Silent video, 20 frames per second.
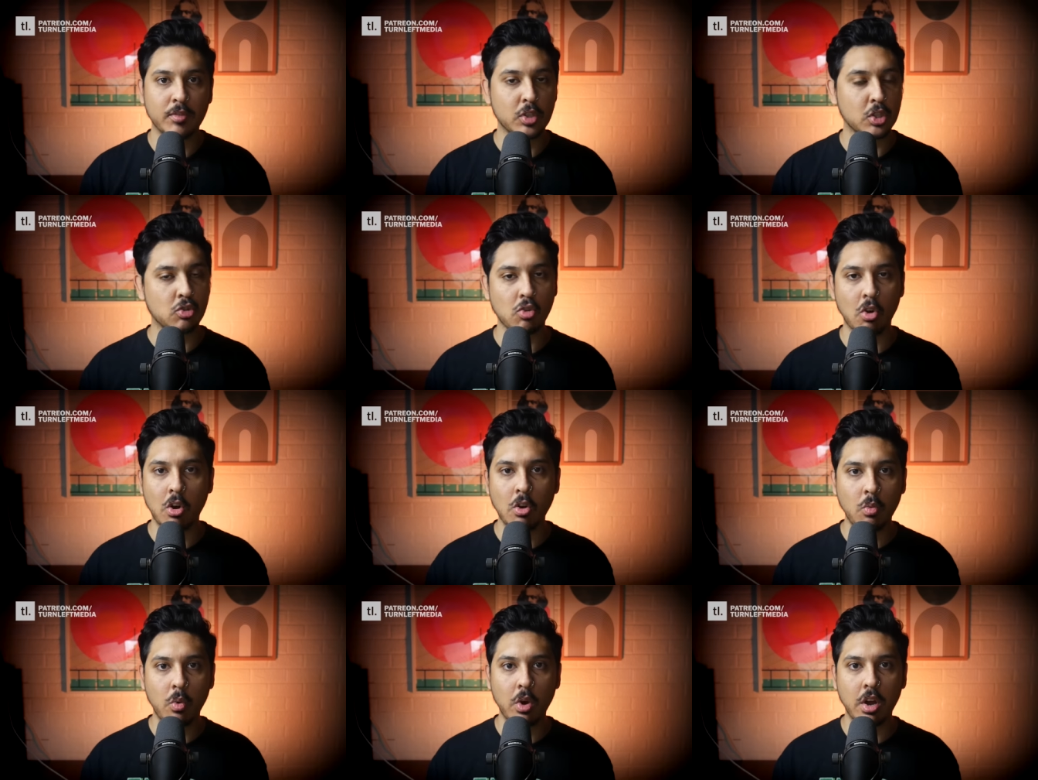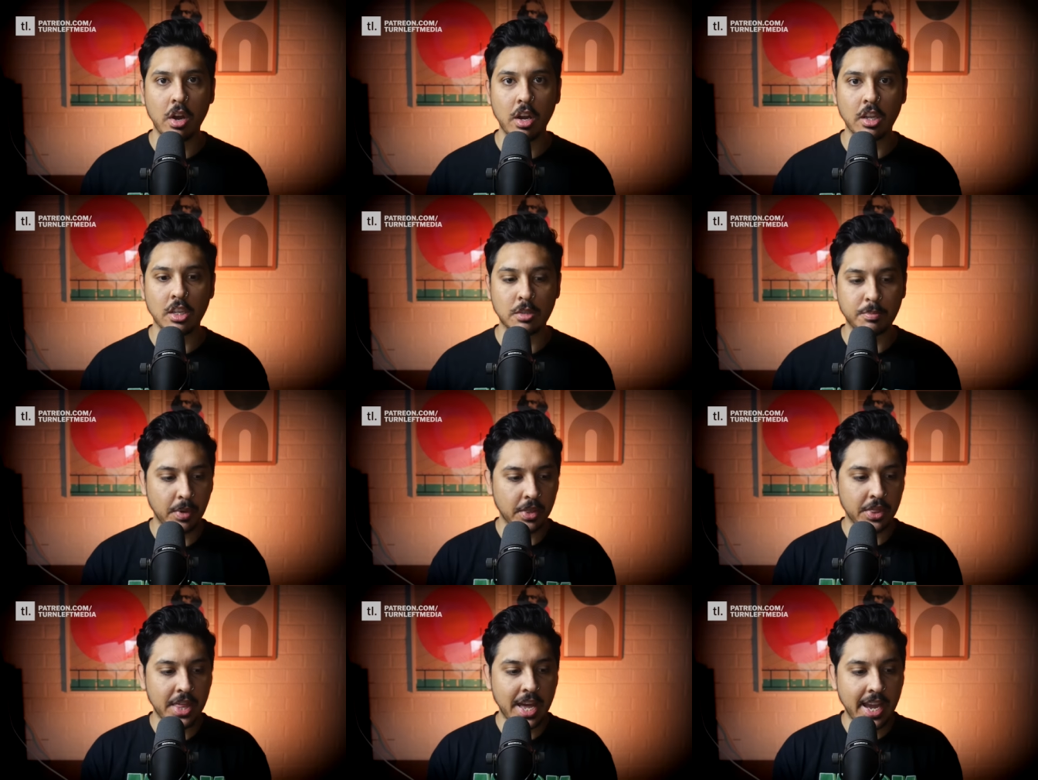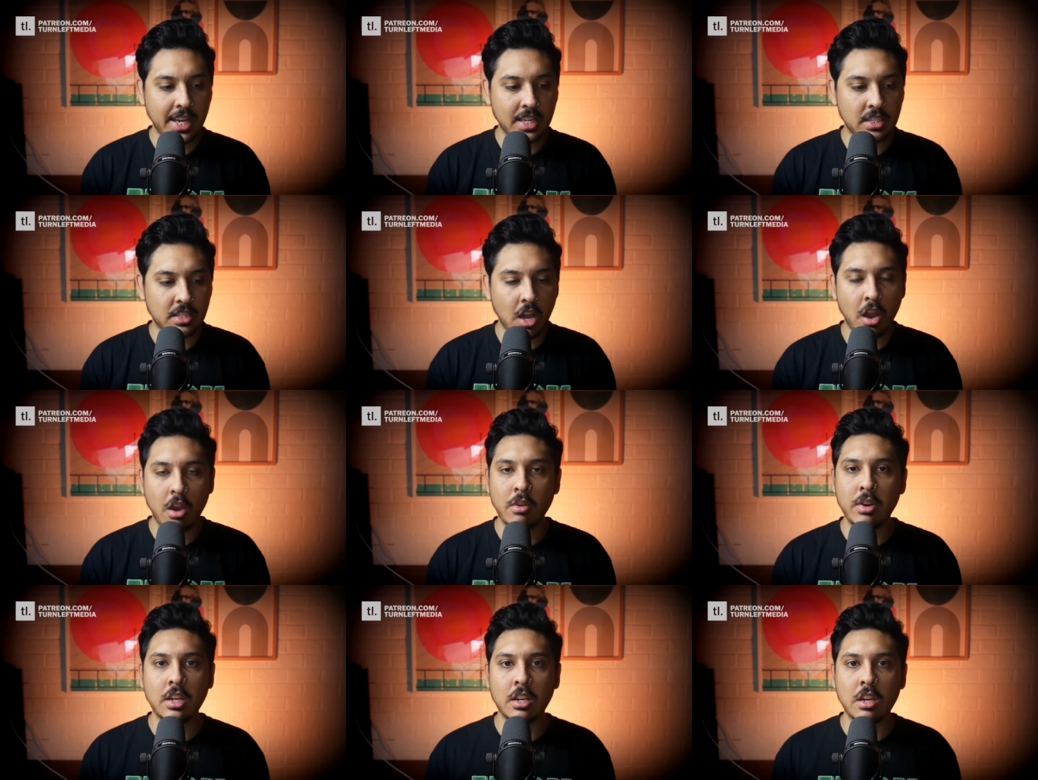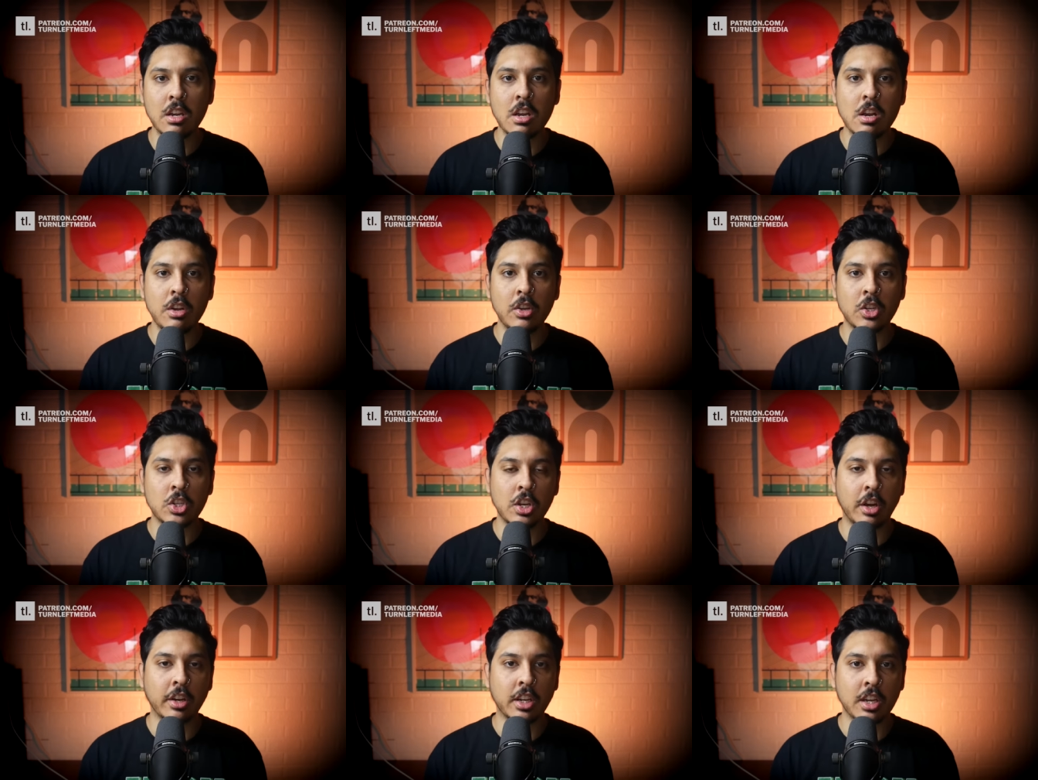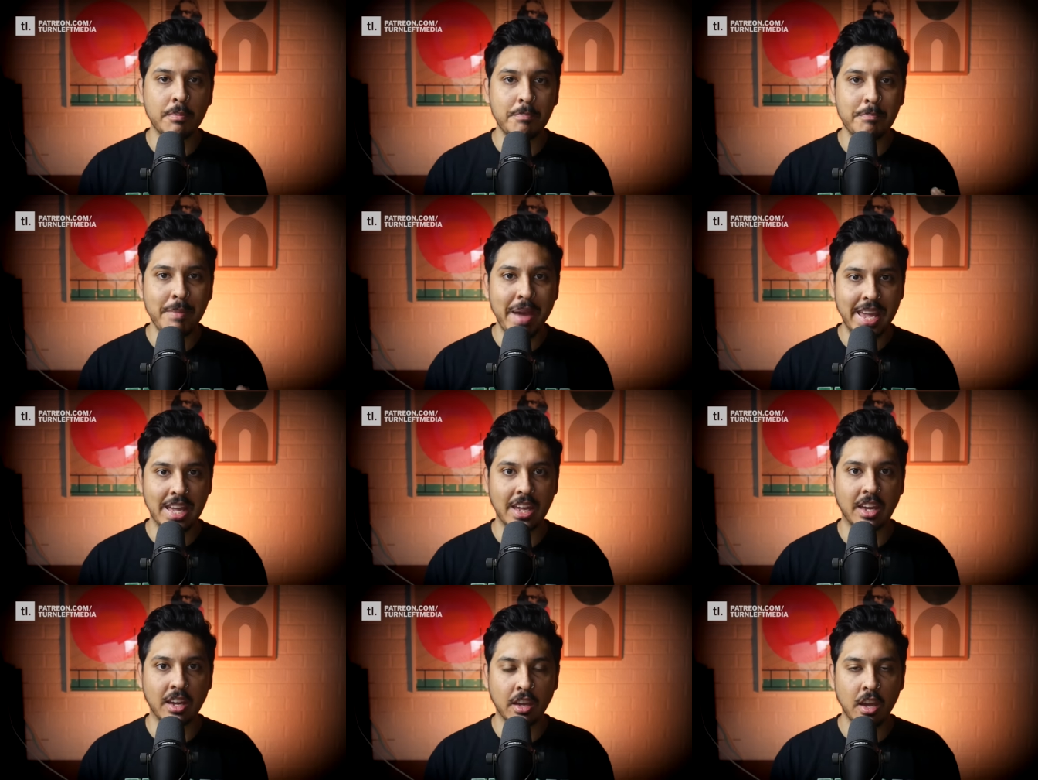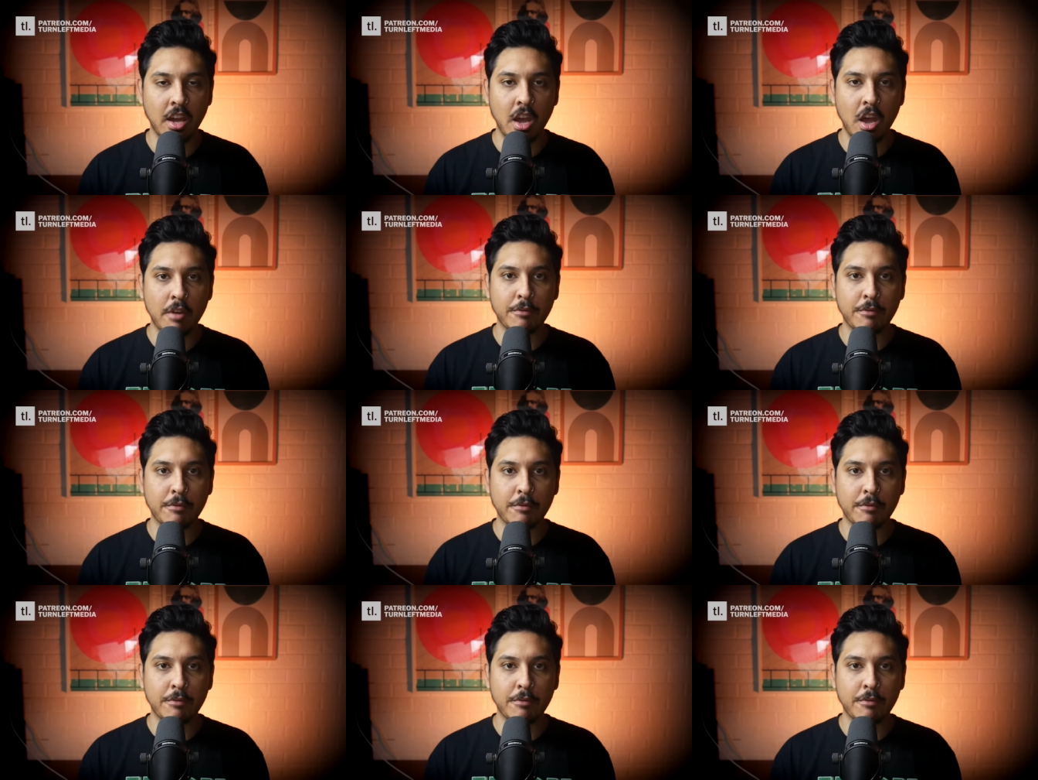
Strong words, but that is the only conclusion I can make